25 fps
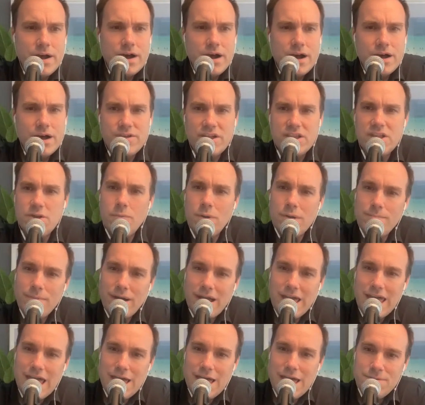Then you went
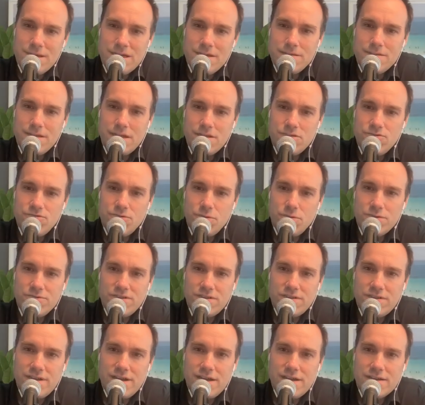Miami and then Georgia
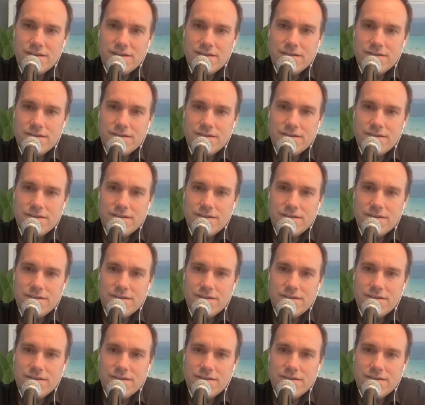Tech.